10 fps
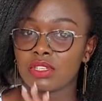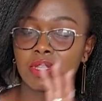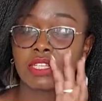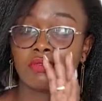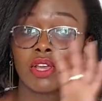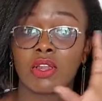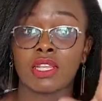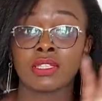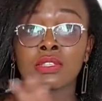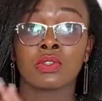domestic
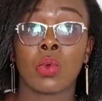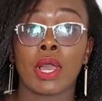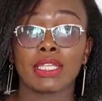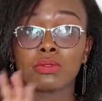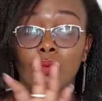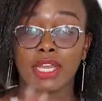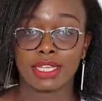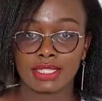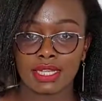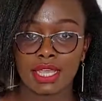violence is quite
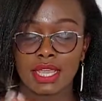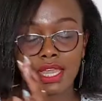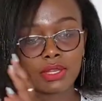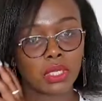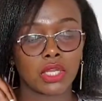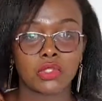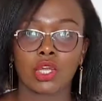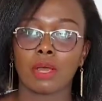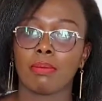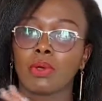wide, and you can
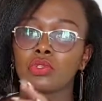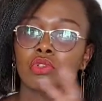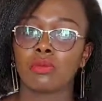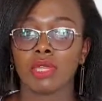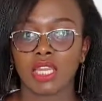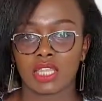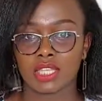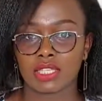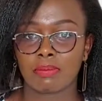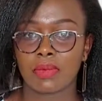talk about so many
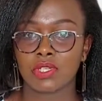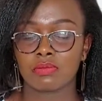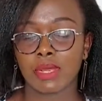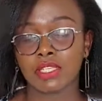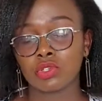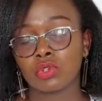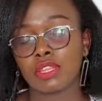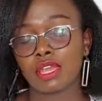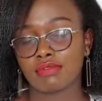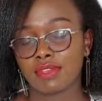things about it, but
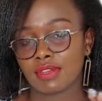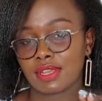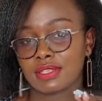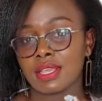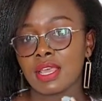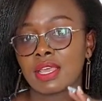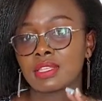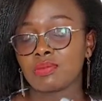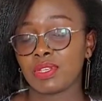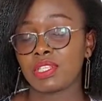there are various
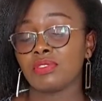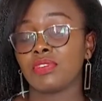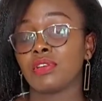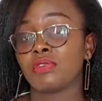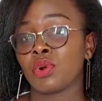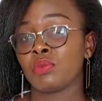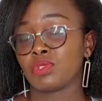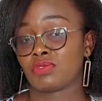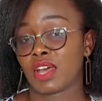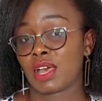specific forms
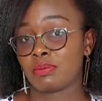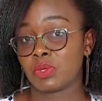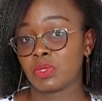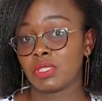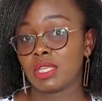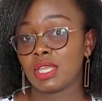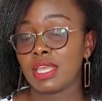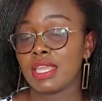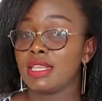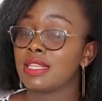of abuse
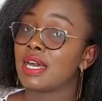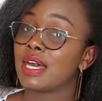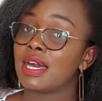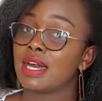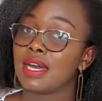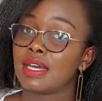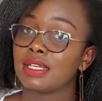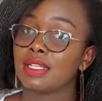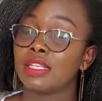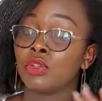in
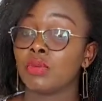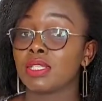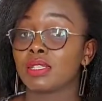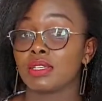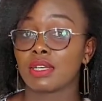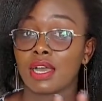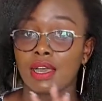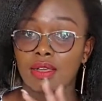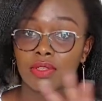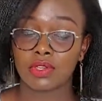the domestic
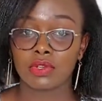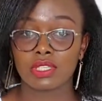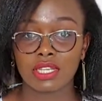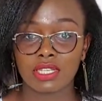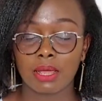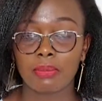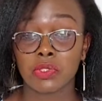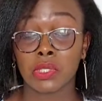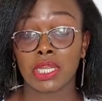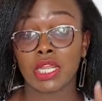setup
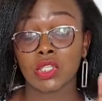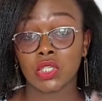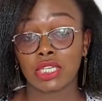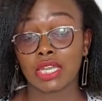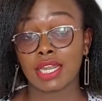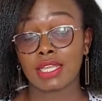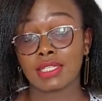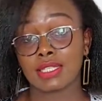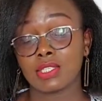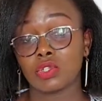that you can actually realize
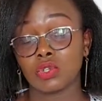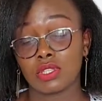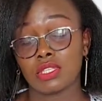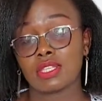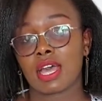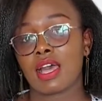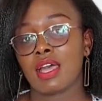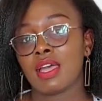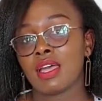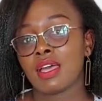that these are
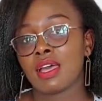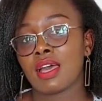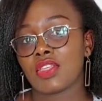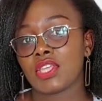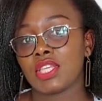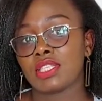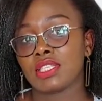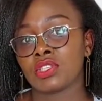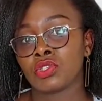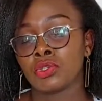things that